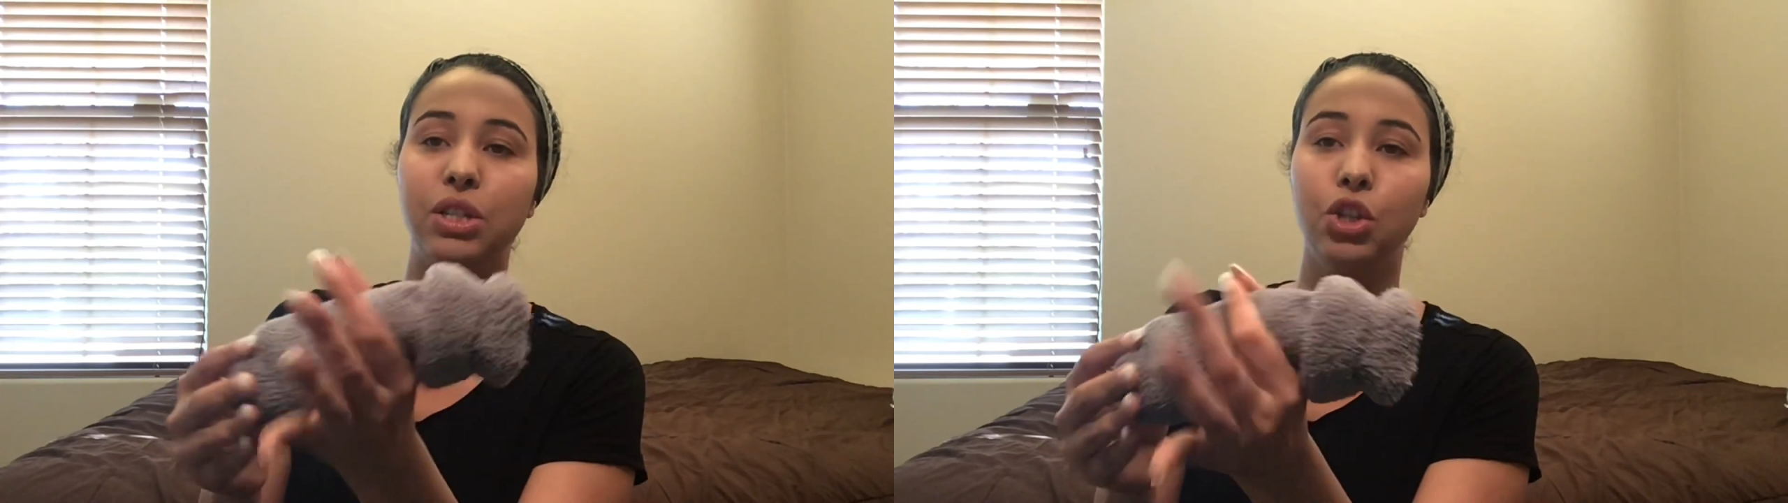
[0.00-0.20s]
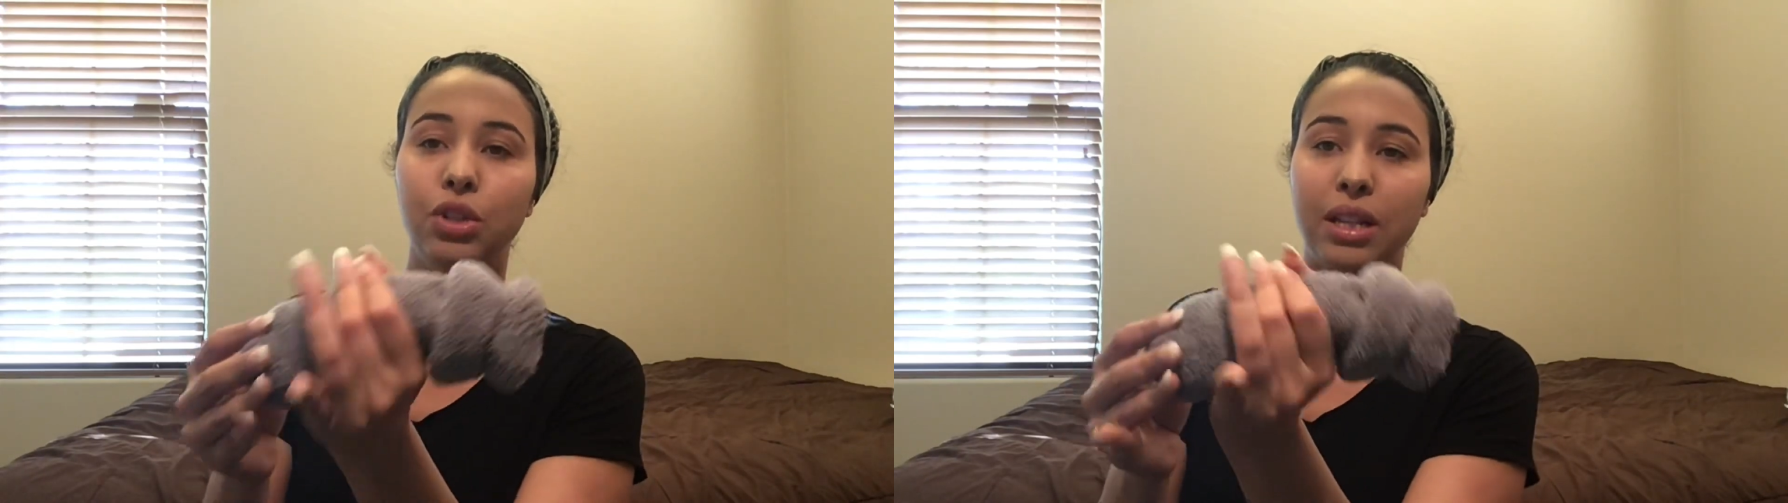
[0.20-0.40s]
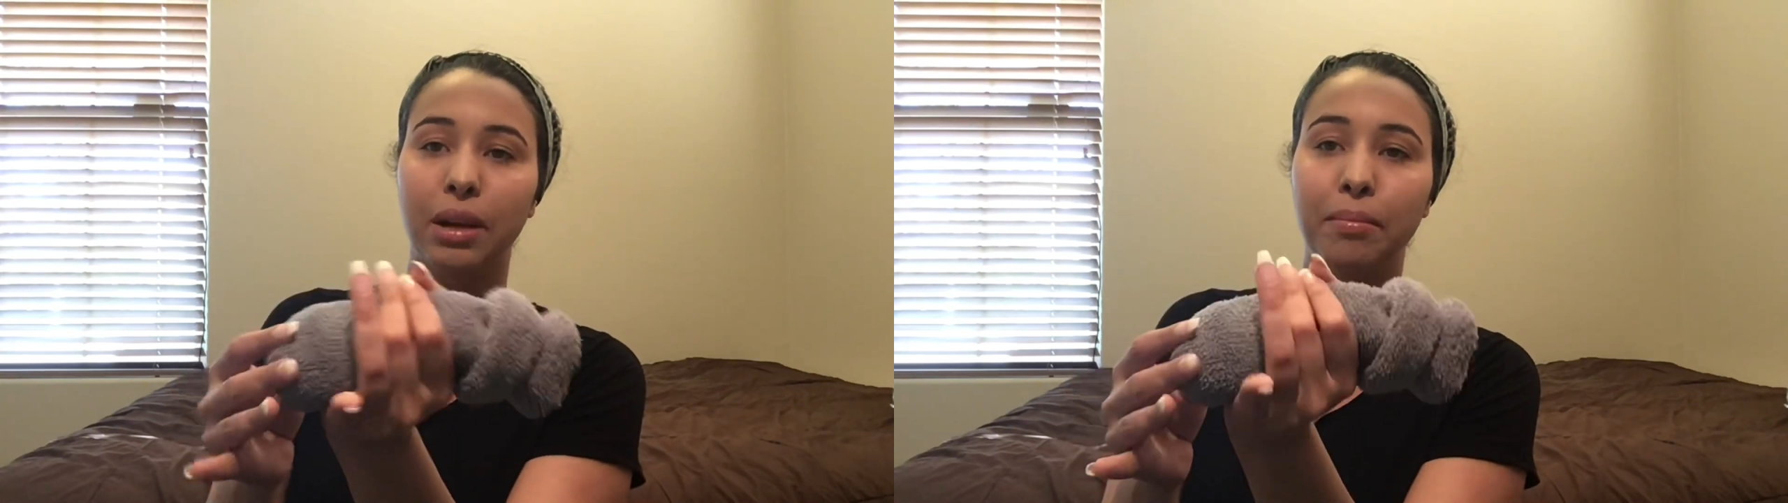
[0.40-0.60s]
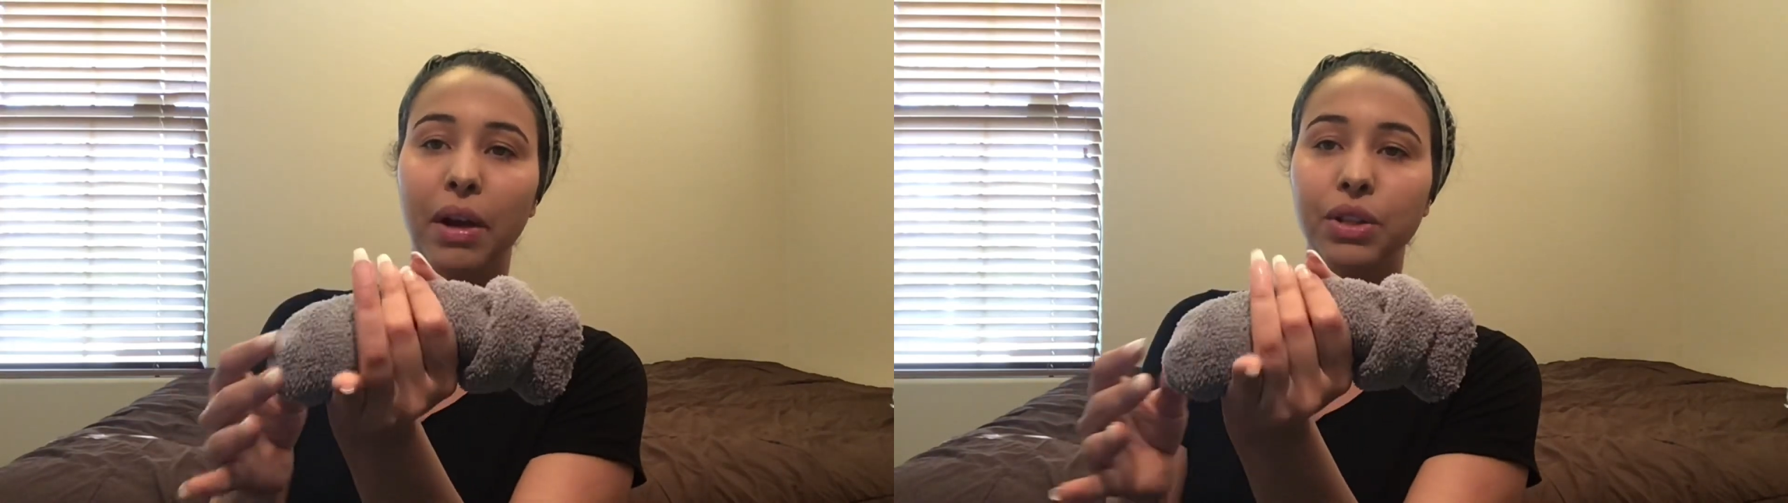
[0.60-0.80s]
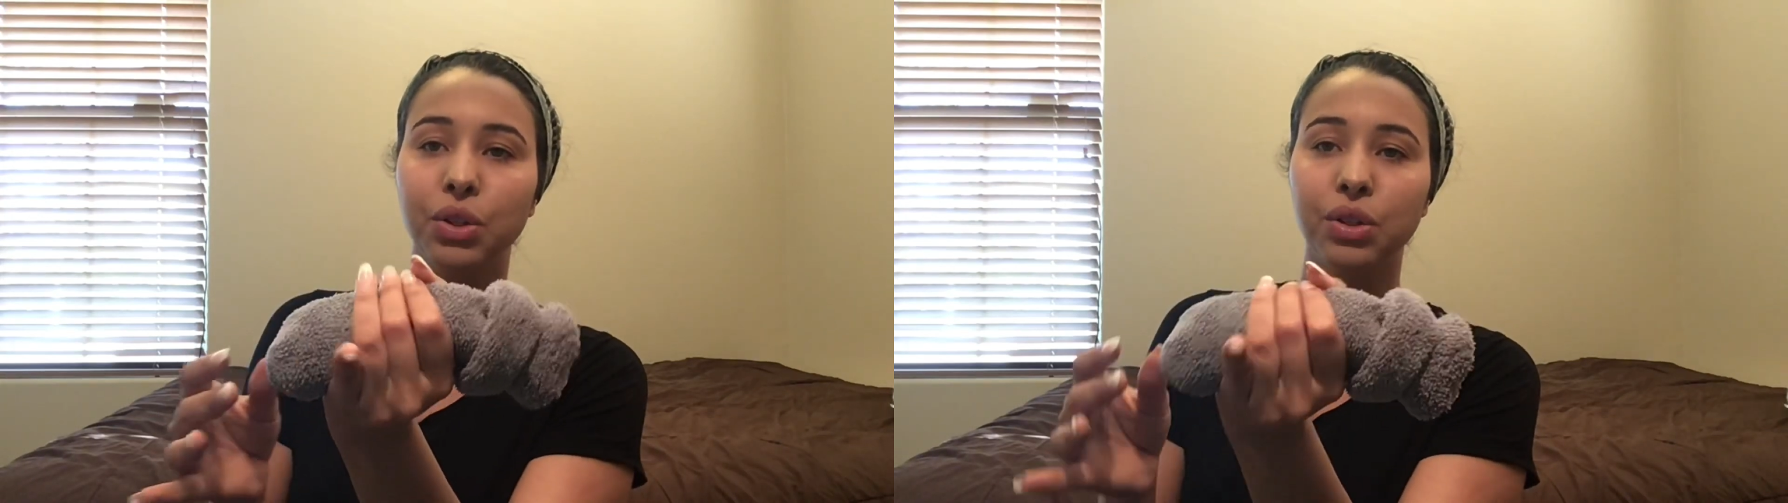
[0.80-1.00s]
using their
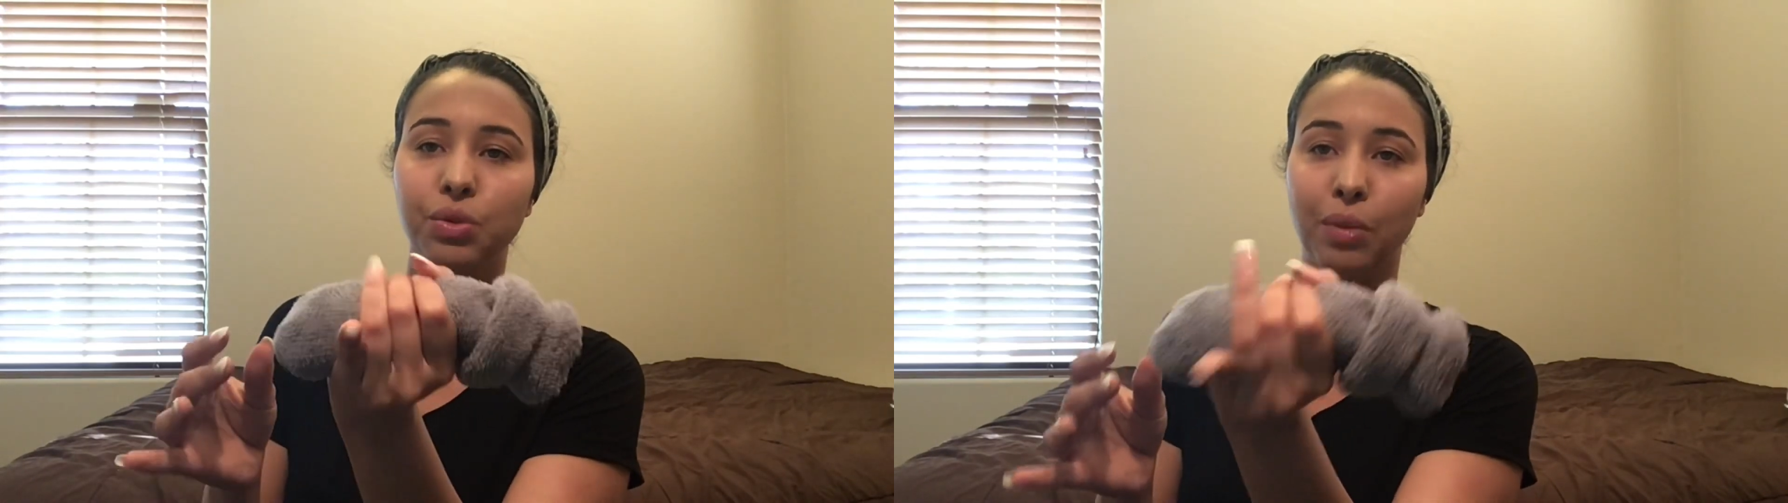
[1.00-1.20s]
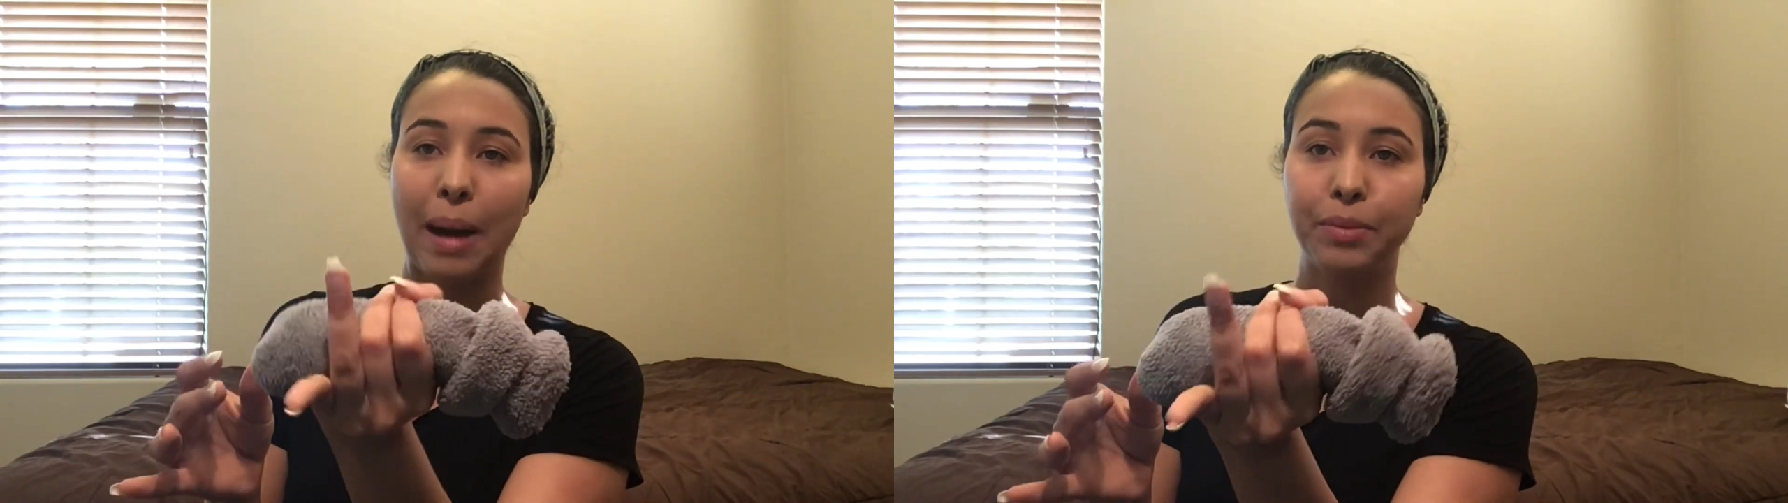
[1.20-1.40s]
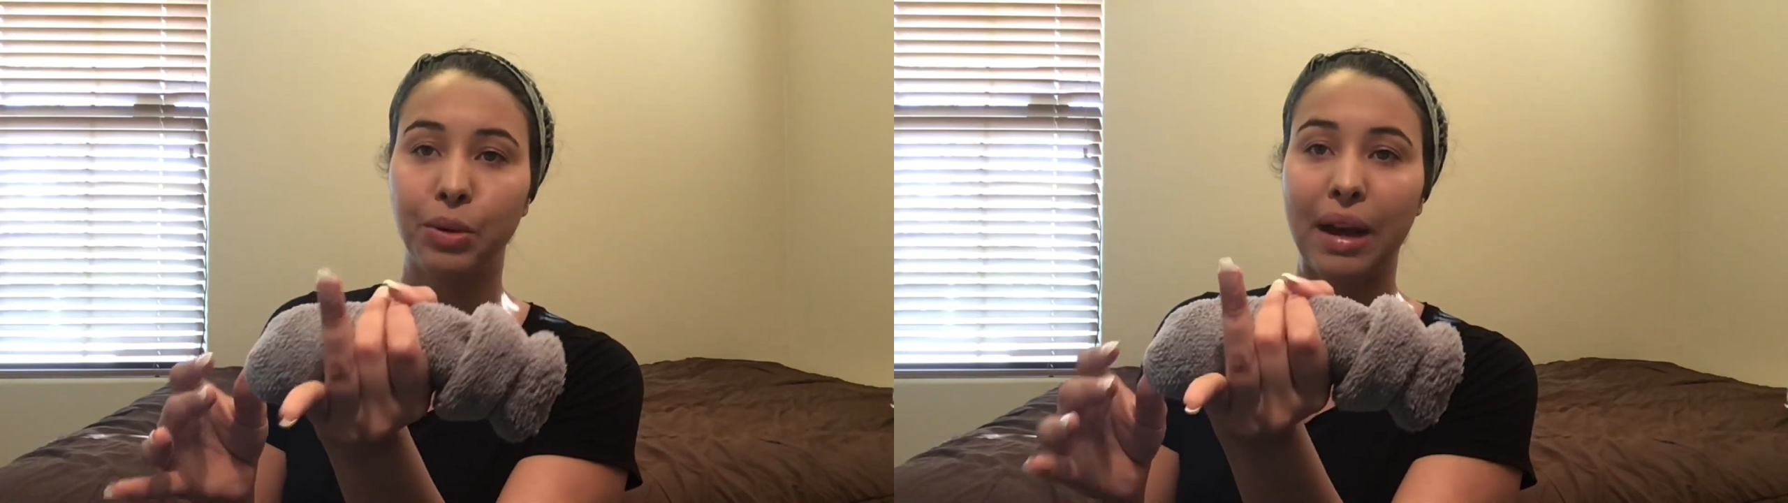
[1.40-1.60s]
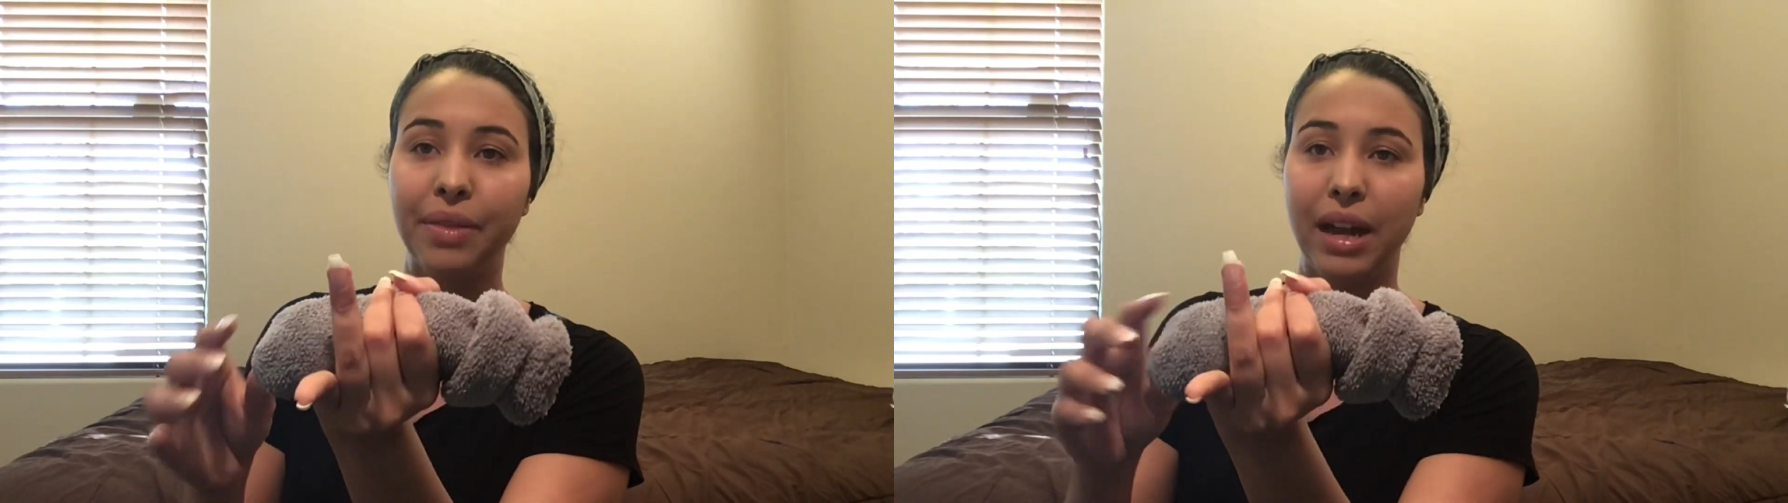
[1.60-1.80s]
muscles wrapped around